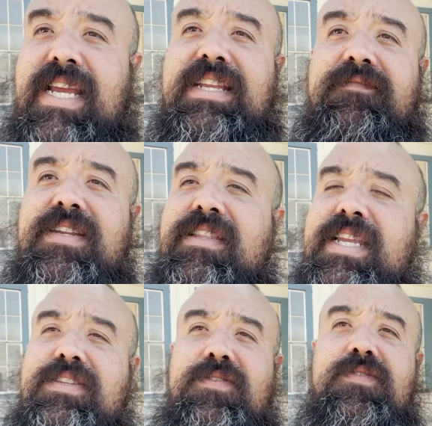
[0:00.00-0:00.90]
I
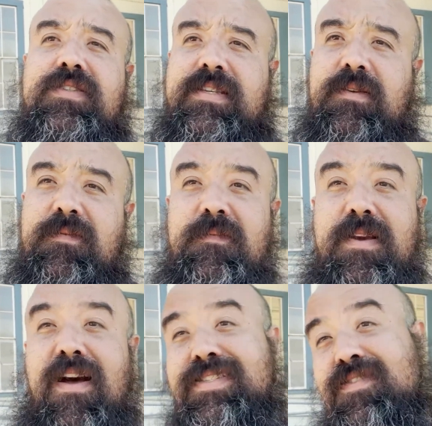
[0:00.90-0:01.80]
definitely do some
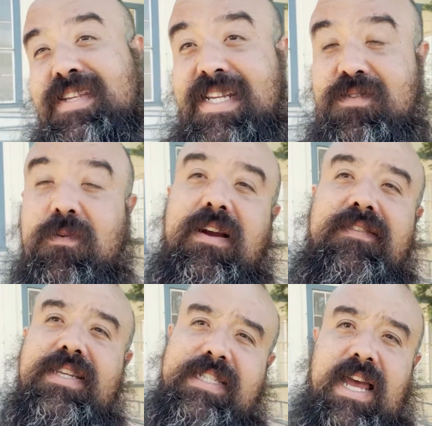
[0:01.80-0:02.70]
consultation work
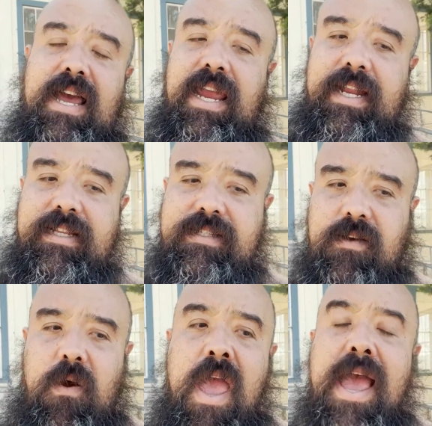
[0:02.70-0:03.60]
on the side, and
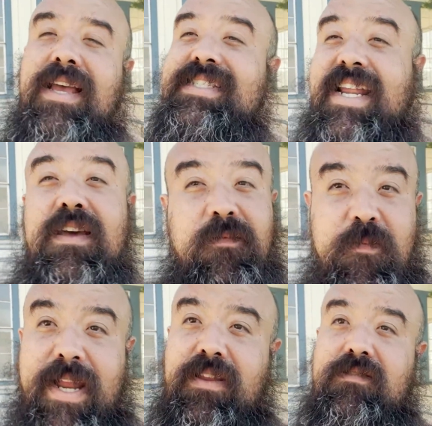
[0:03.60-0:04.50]
so sign up for
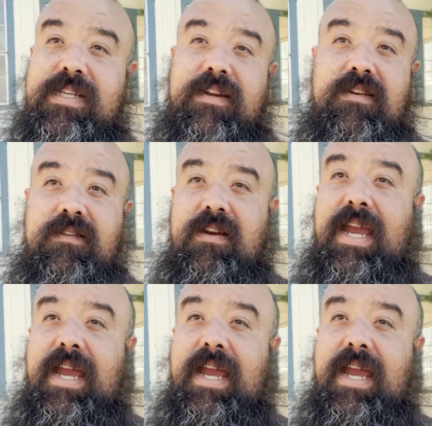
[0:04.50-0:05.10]
my newsletter.